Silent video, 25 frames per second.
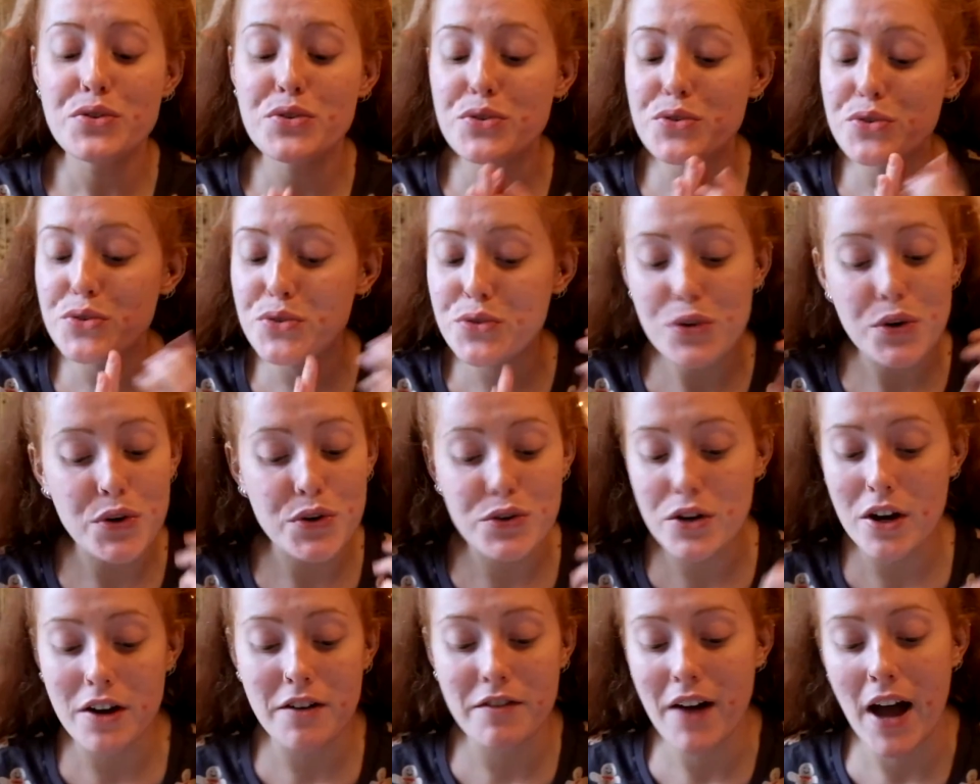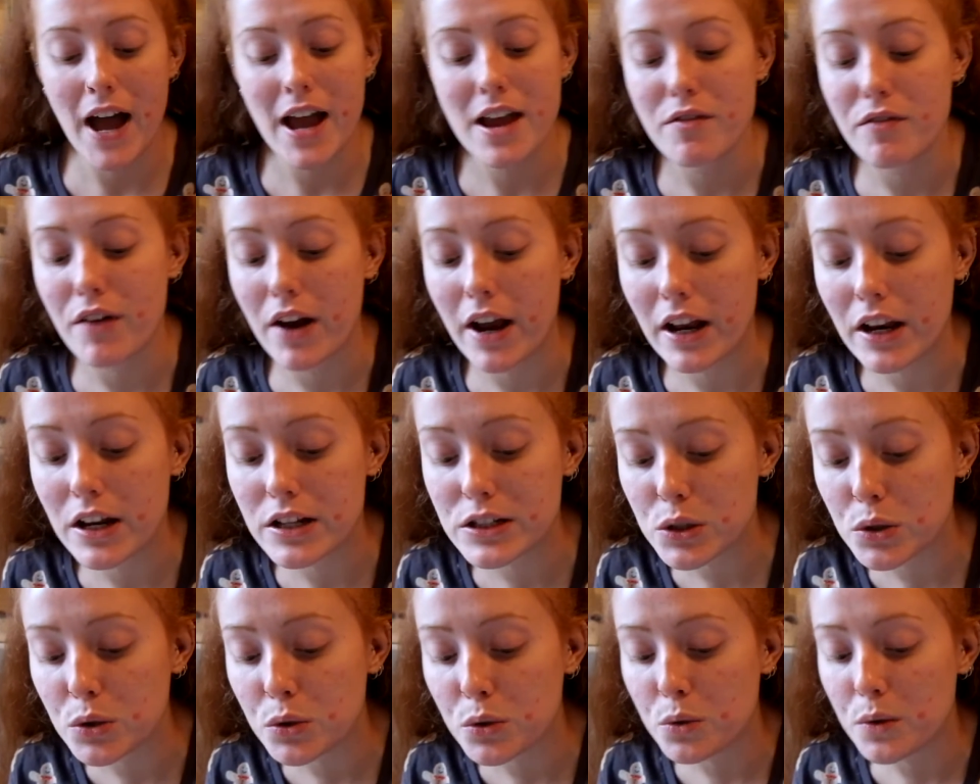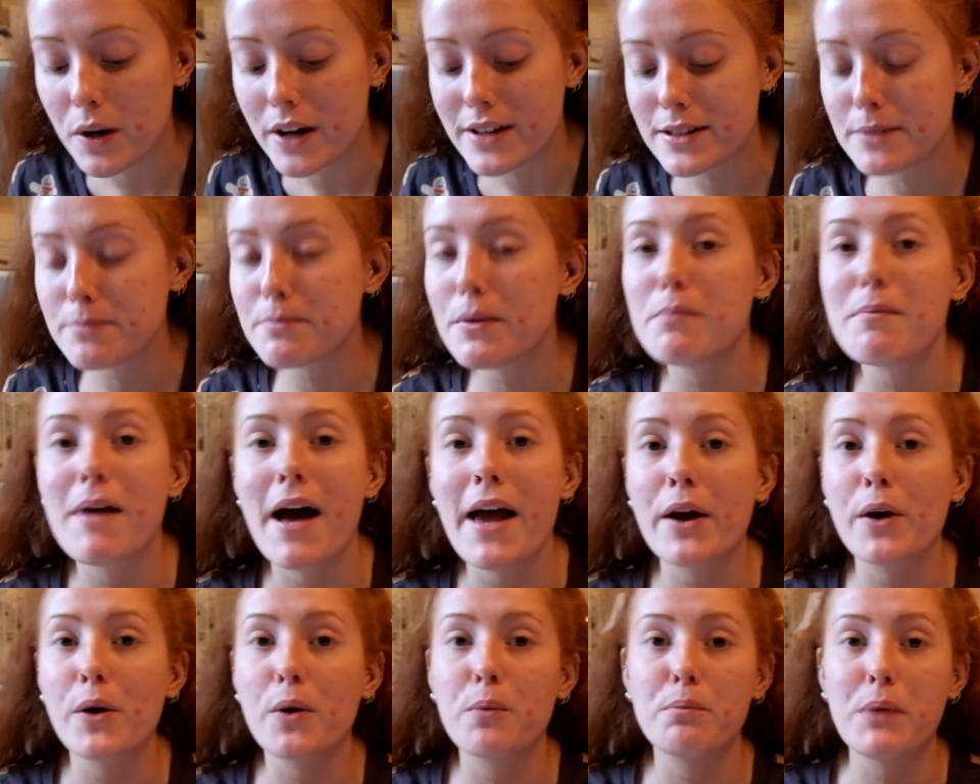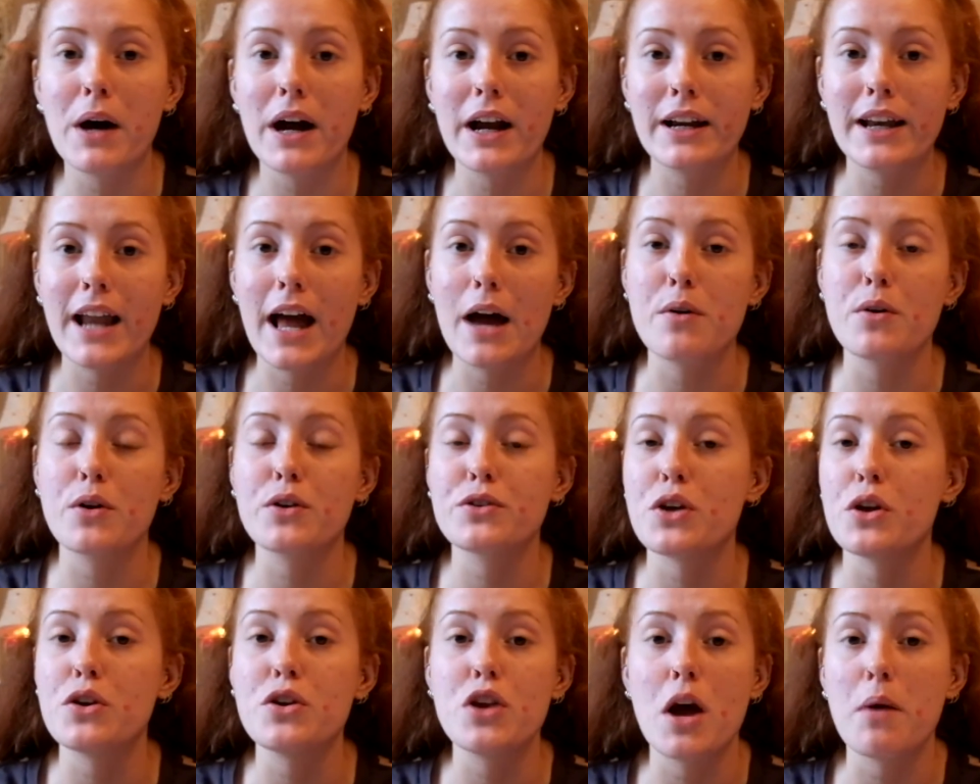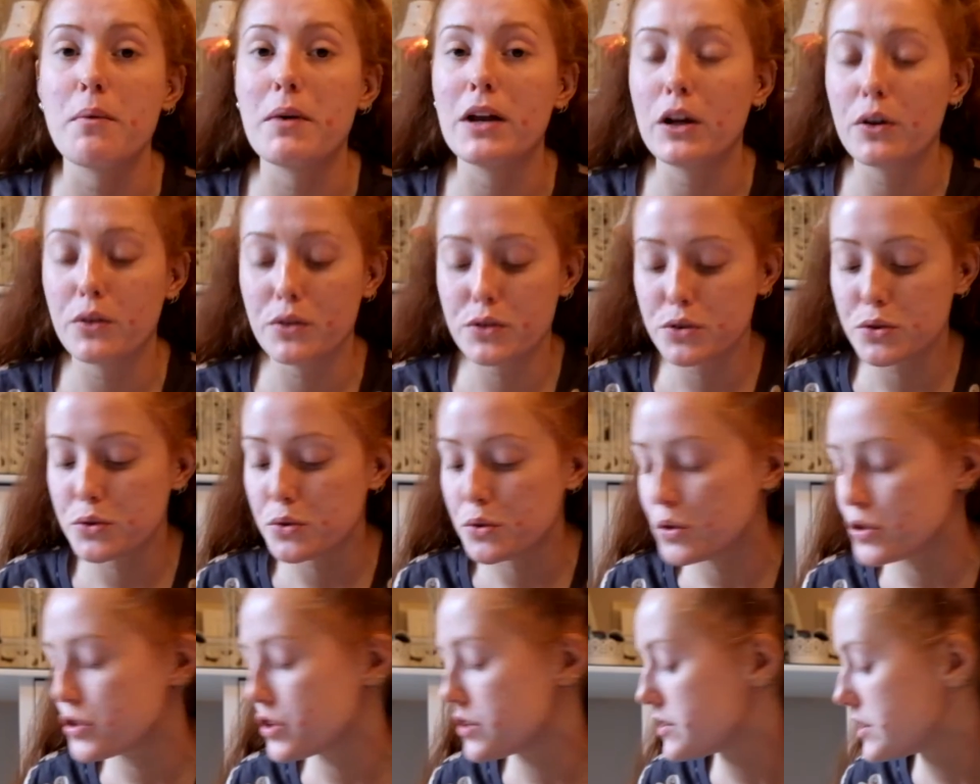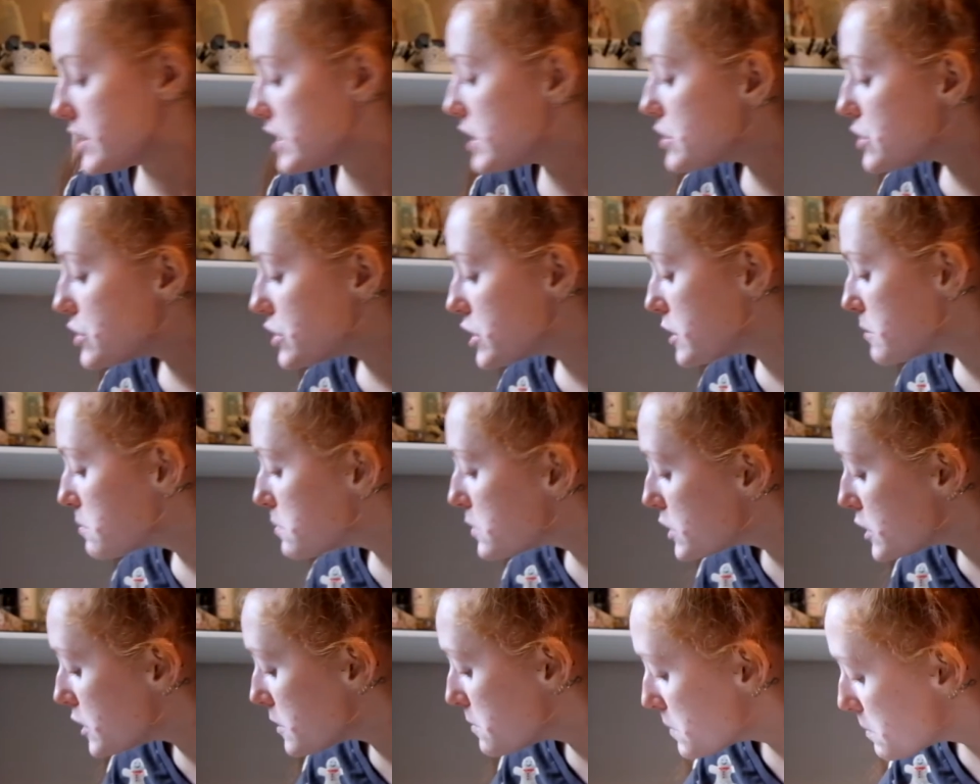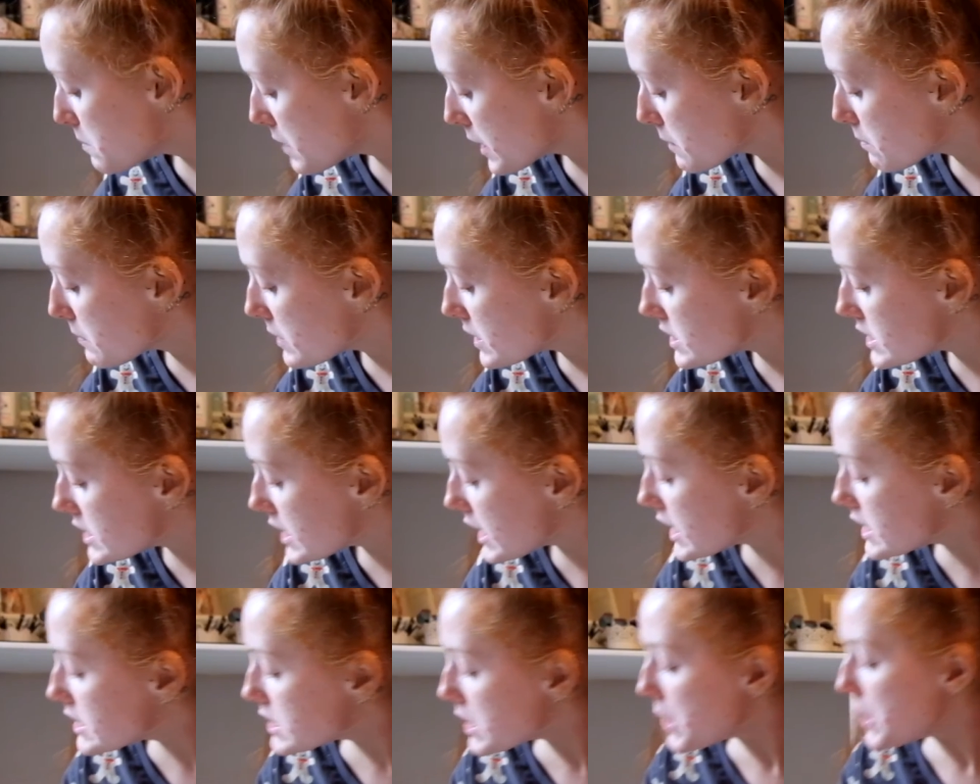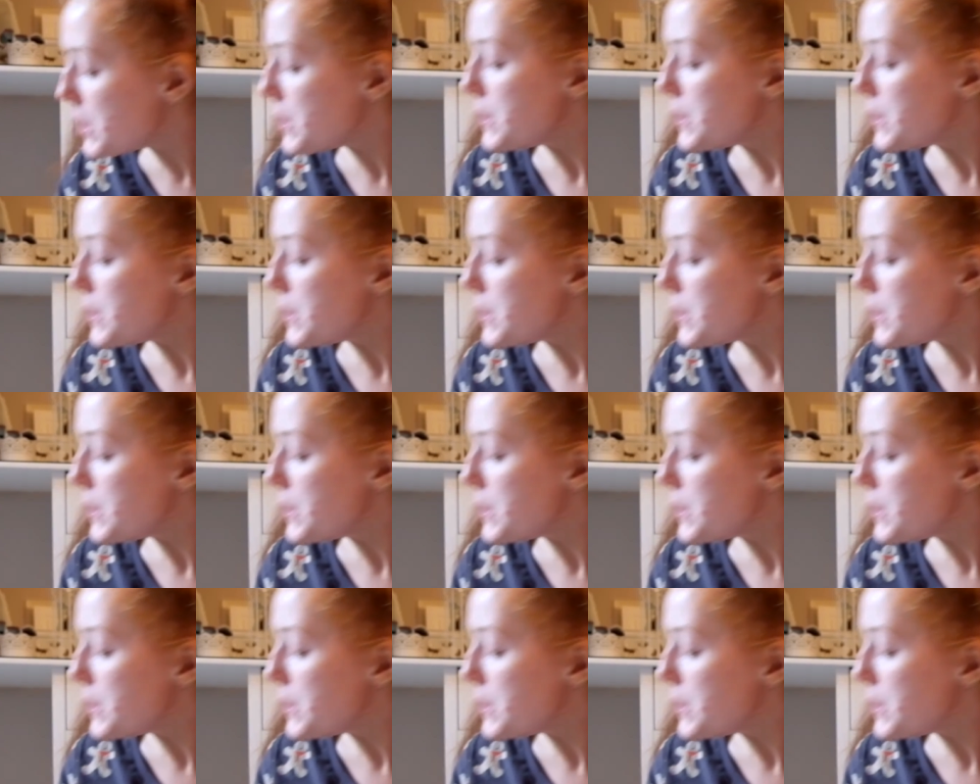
Such a favourite, and it's always in my makeup bag now because I know it looks gorgeous and it's super pigmented.